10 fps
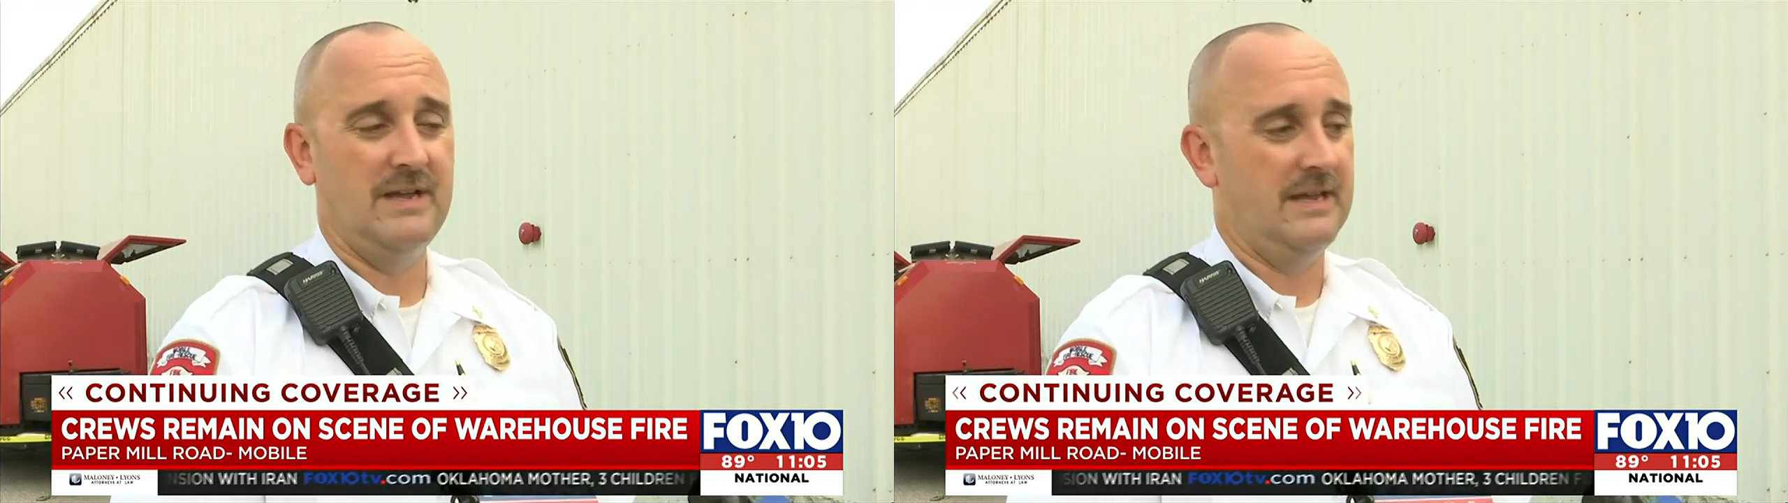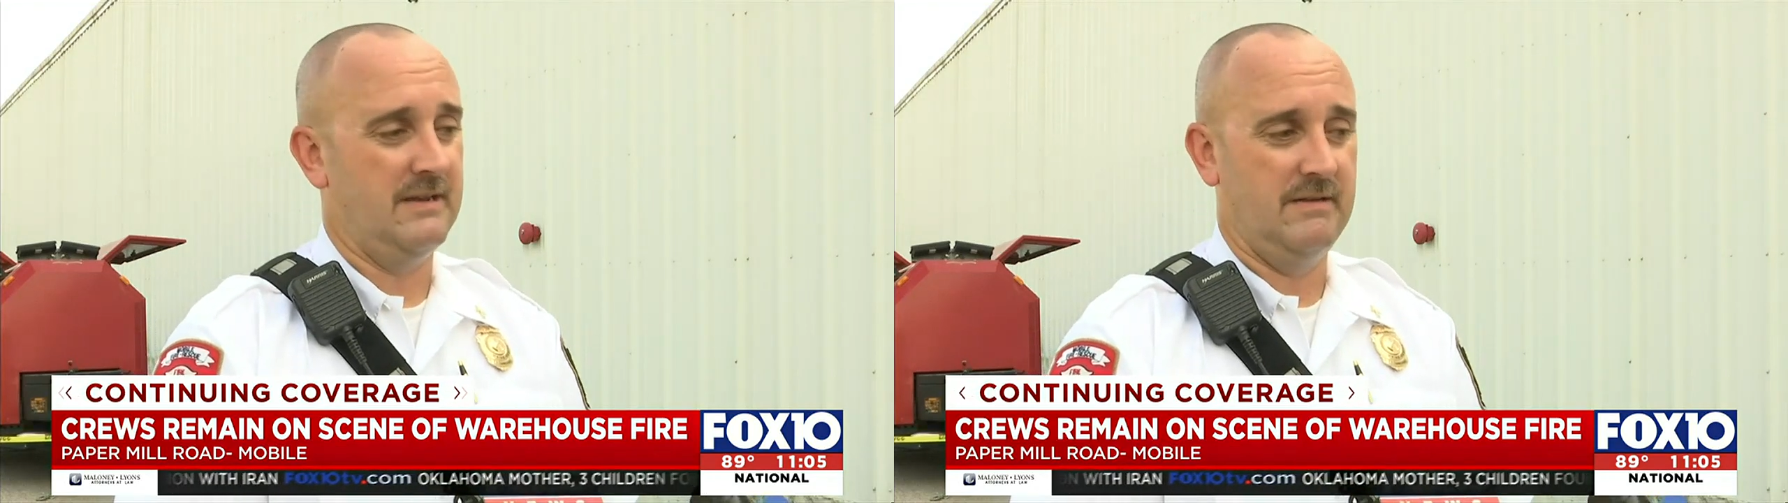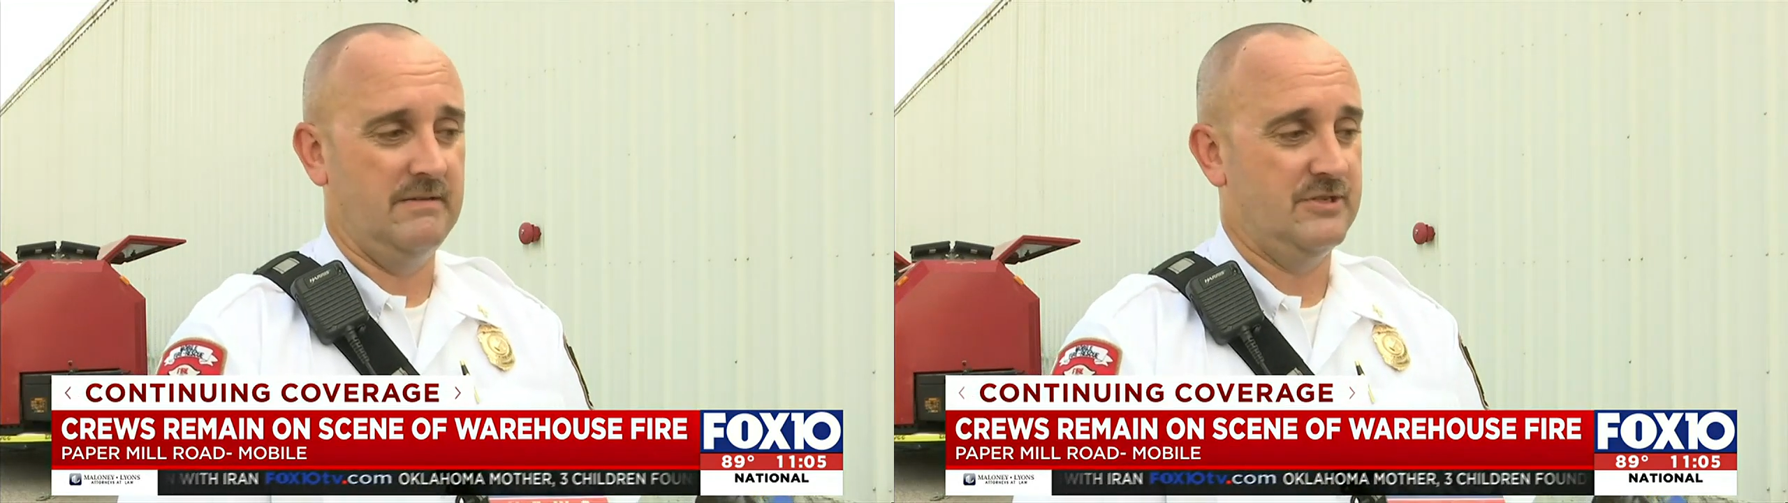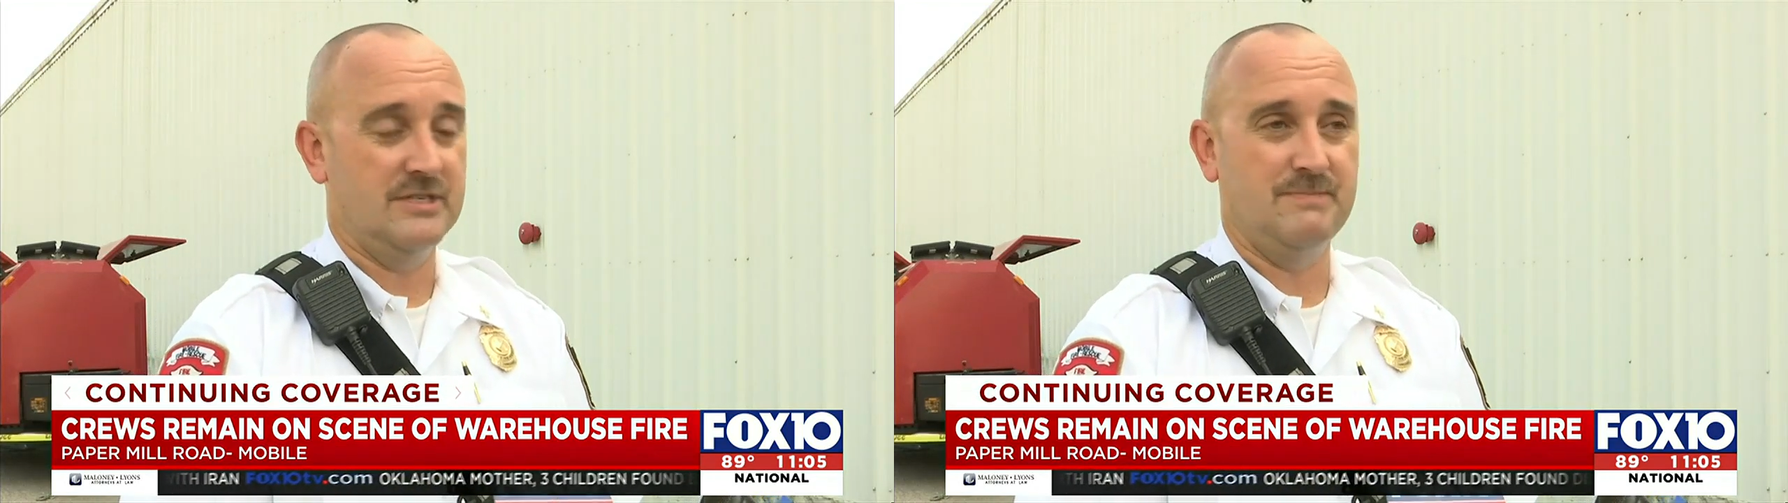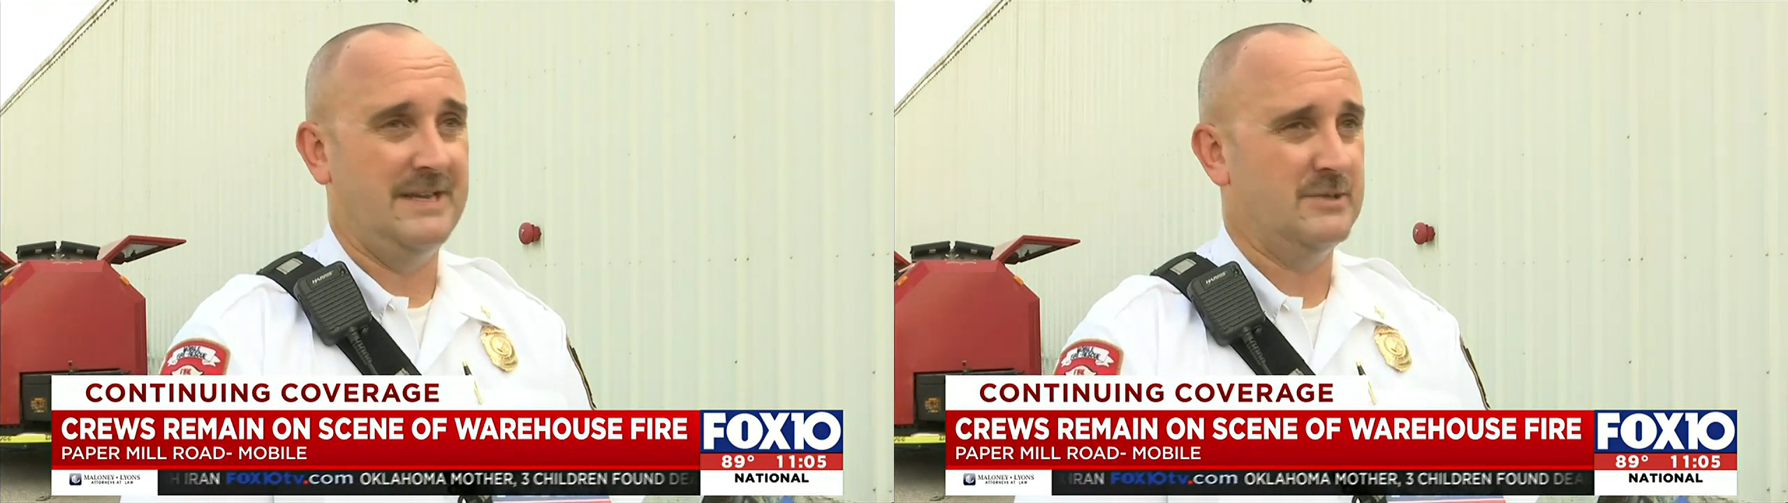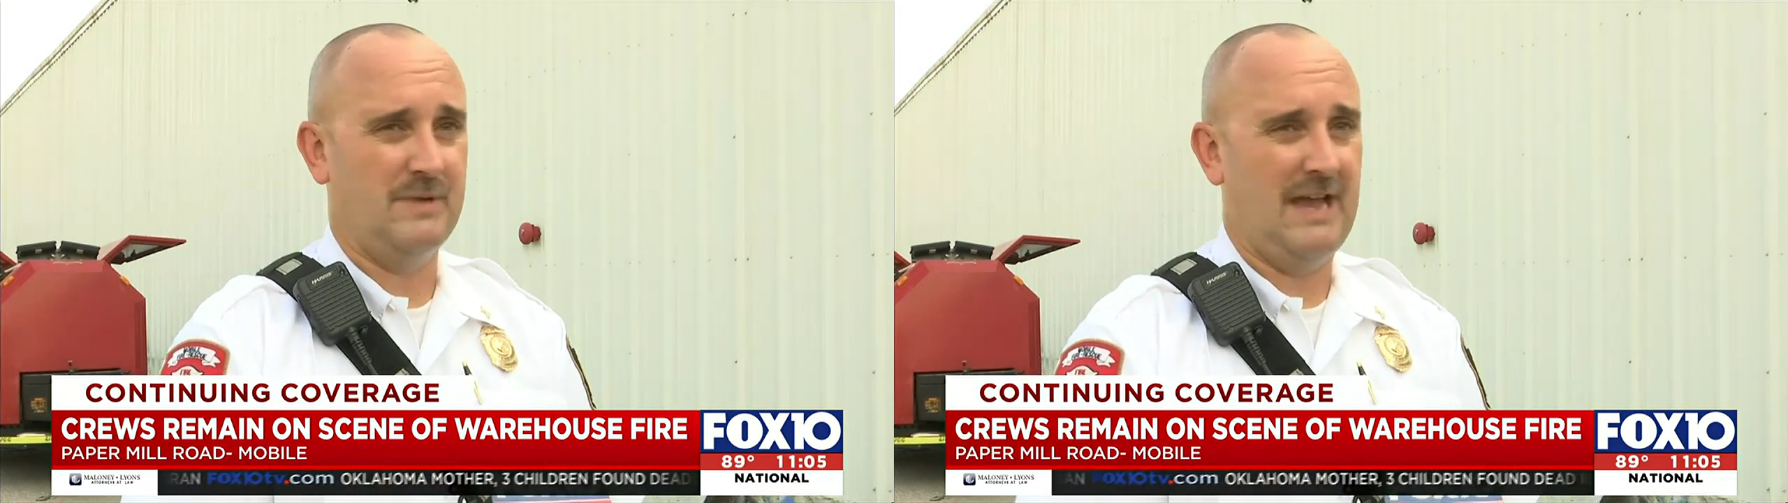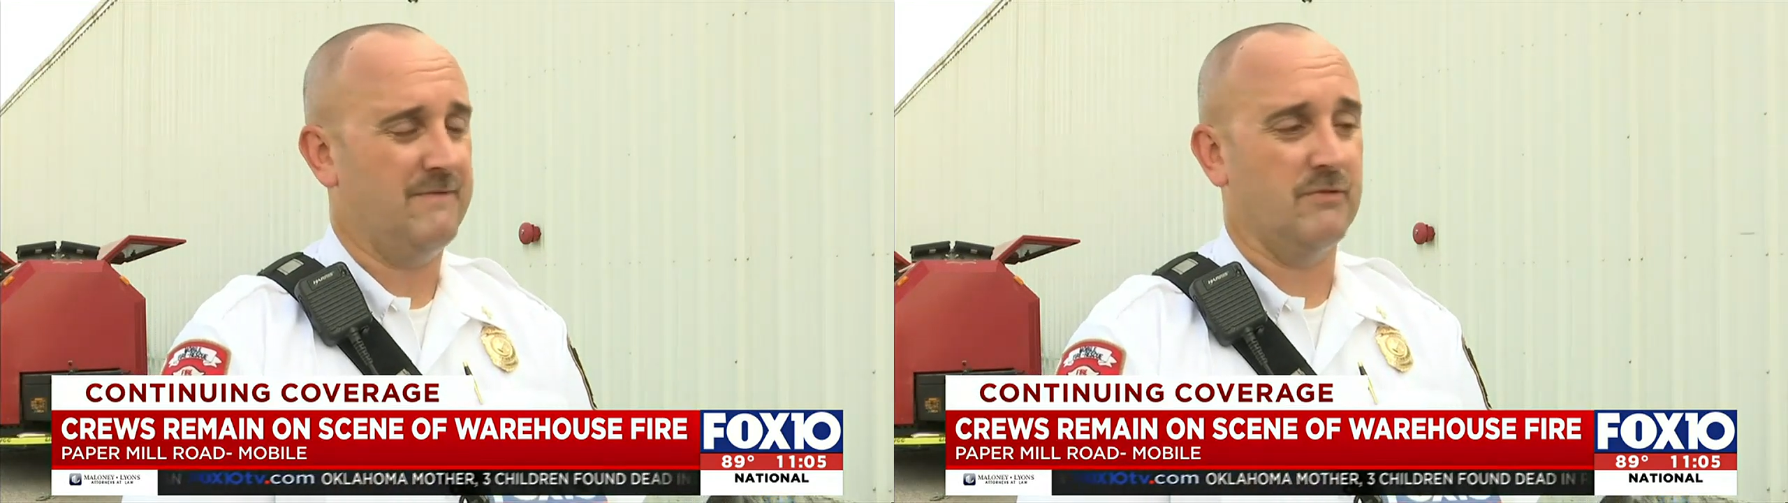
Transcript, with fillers: it just means we have